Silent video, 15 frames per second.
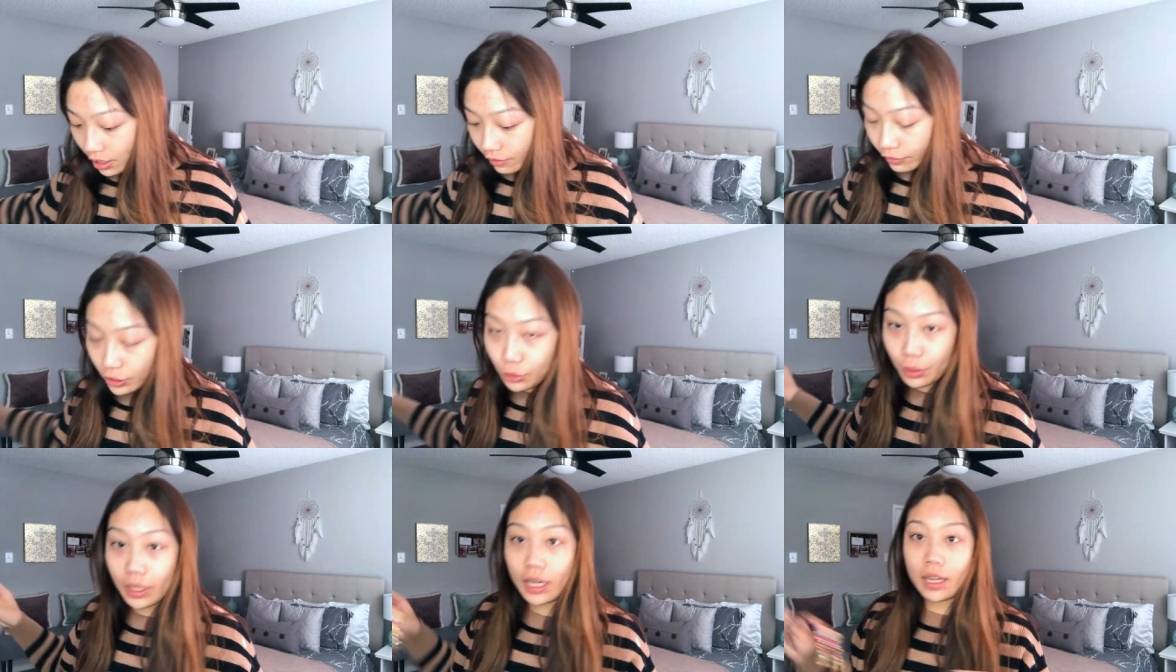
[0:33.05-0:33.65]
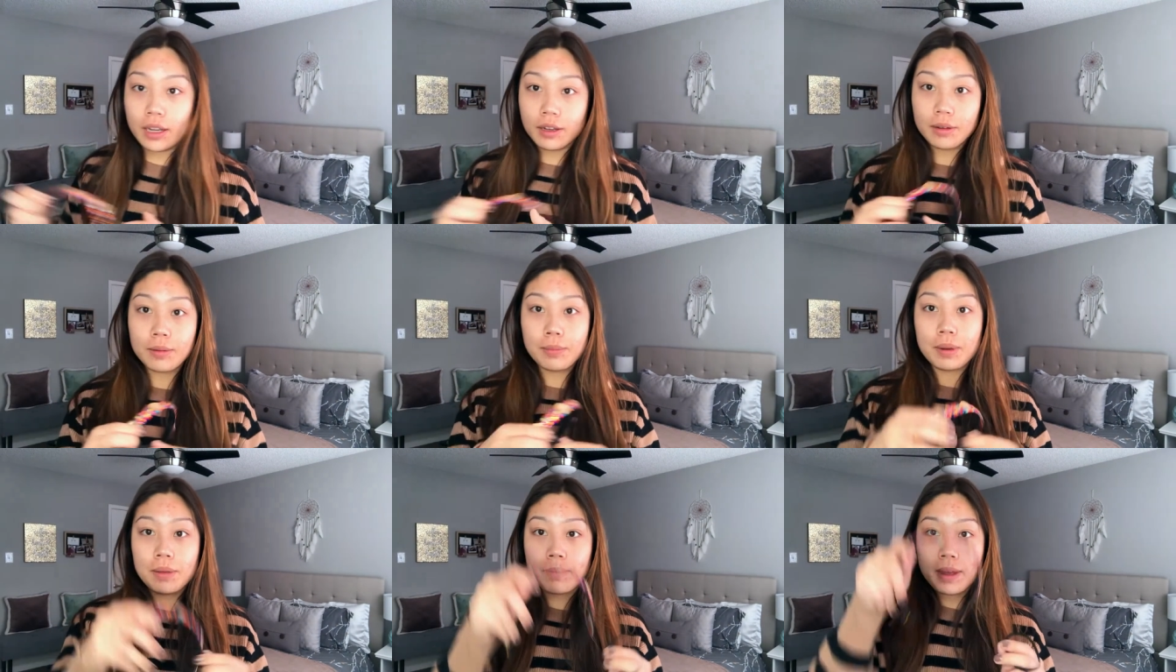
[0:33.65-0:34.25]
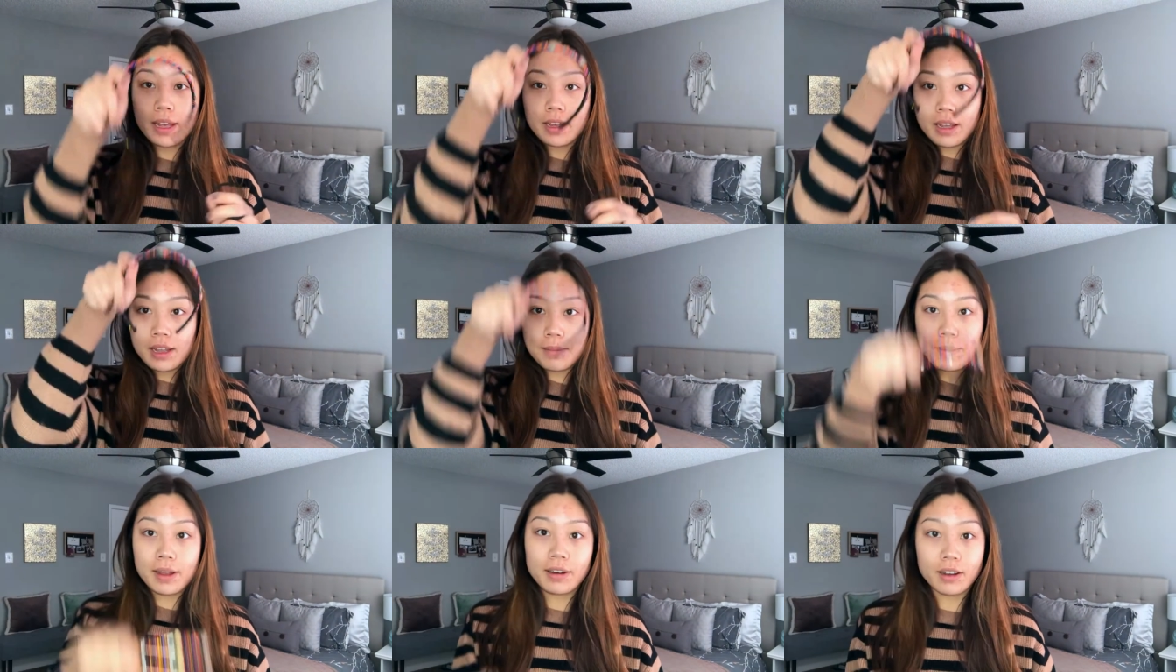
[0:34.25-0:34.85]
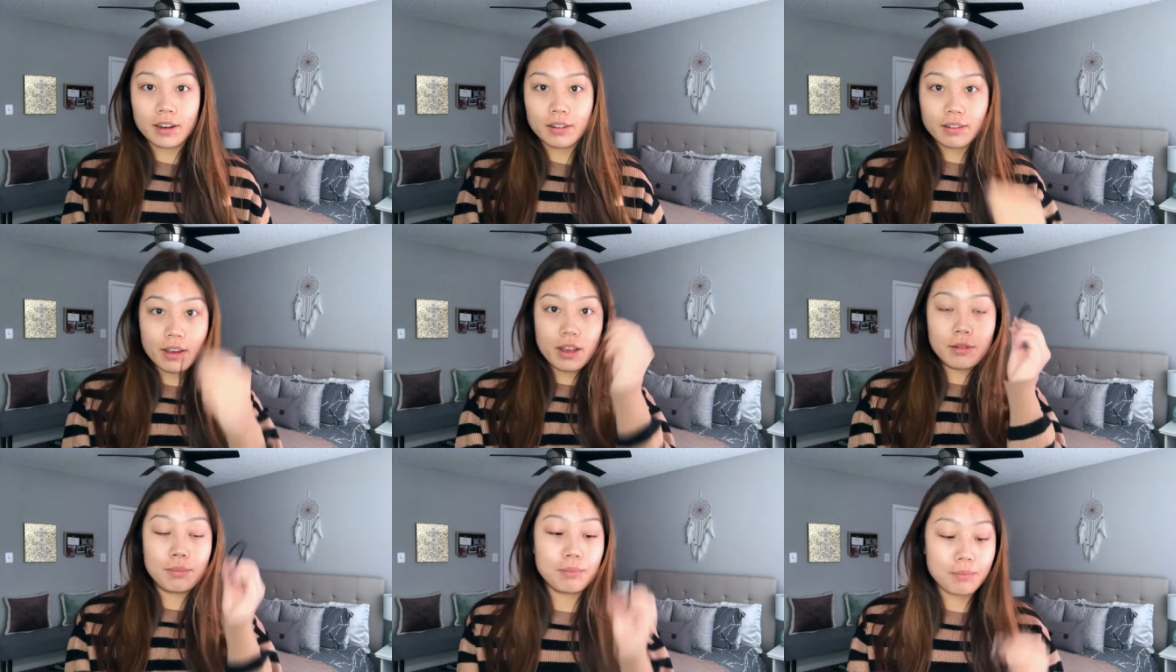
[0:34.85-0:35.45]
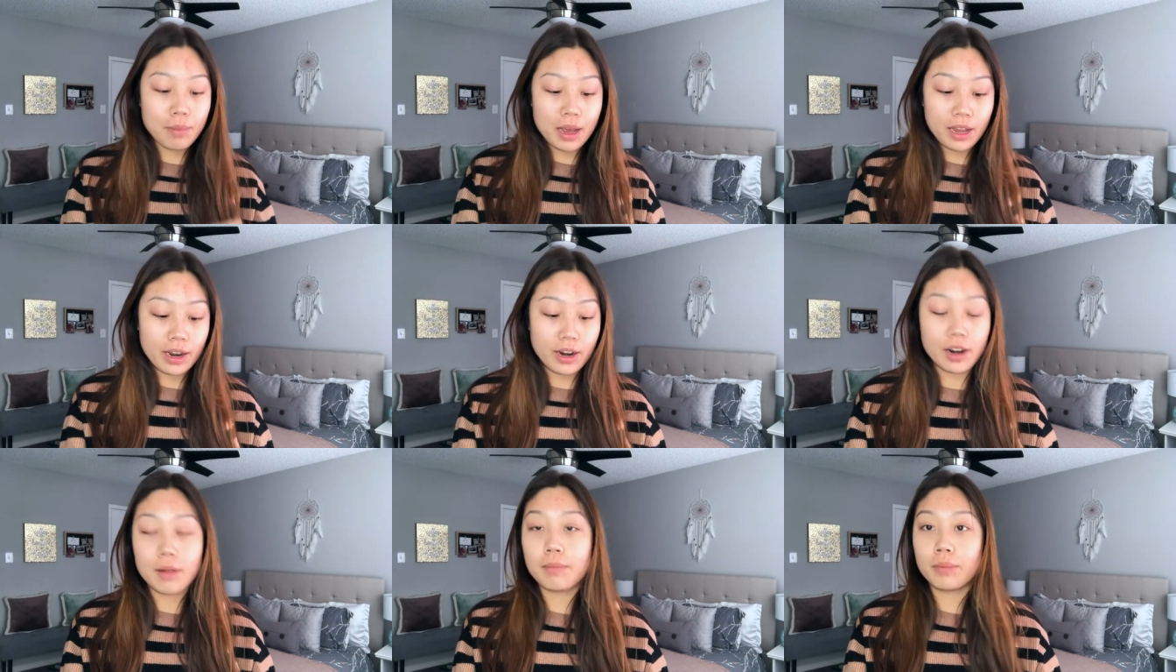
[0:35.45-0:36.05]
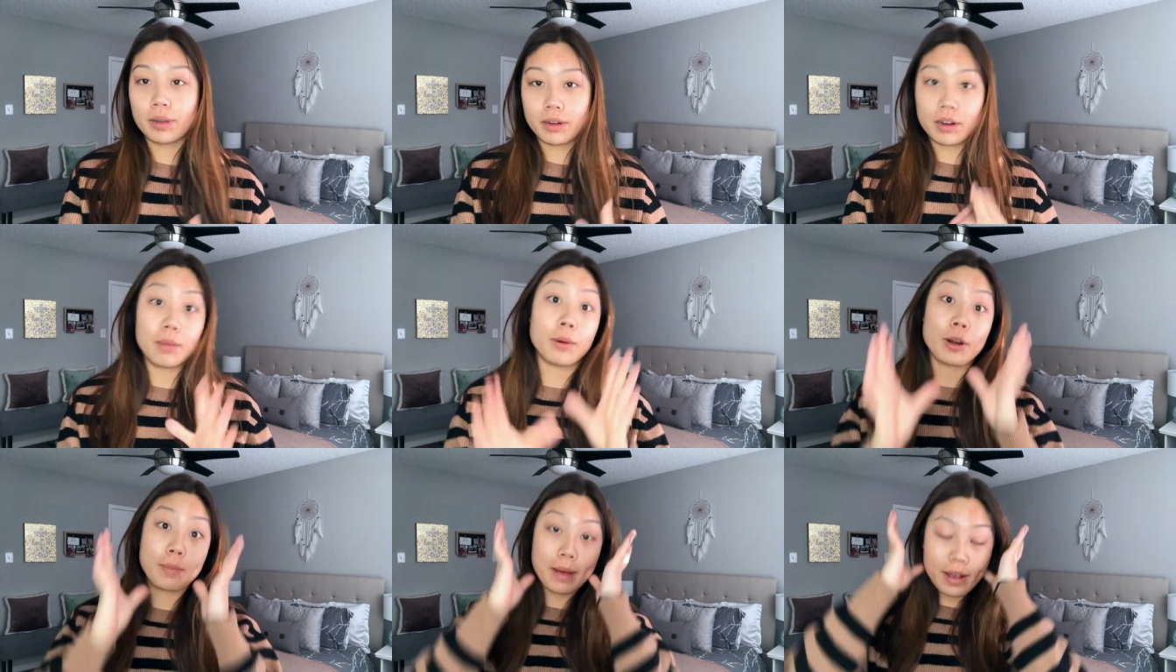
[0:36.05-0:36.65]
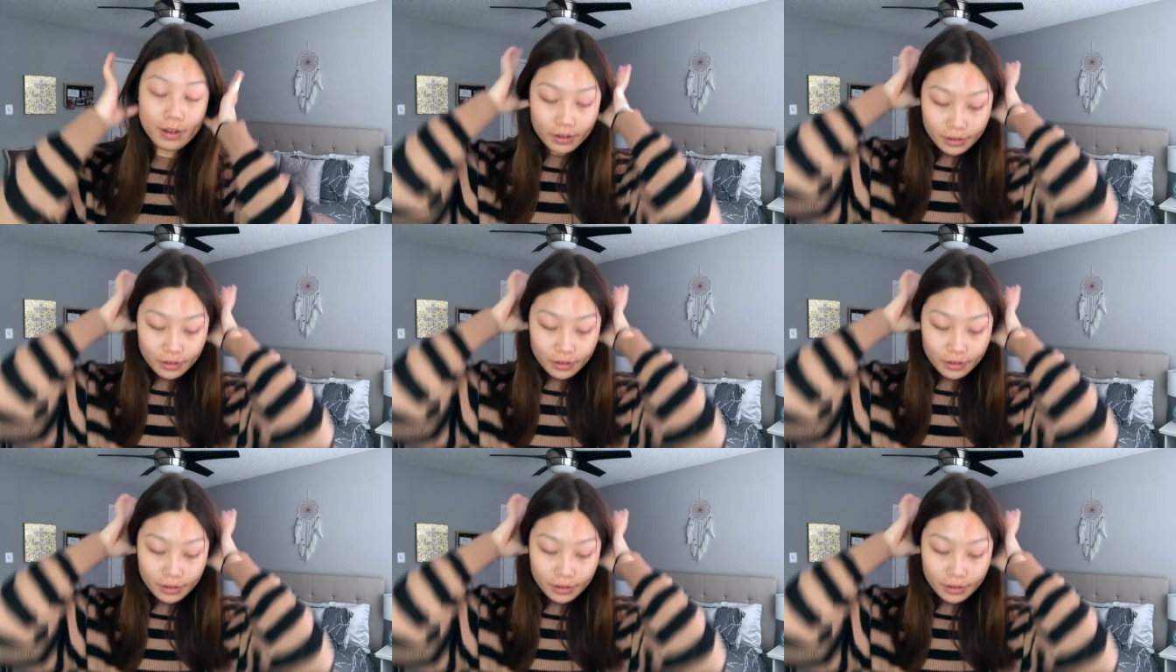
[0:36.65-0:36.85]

First, we're gonna put my headband on and my hair up, then I'll be right back.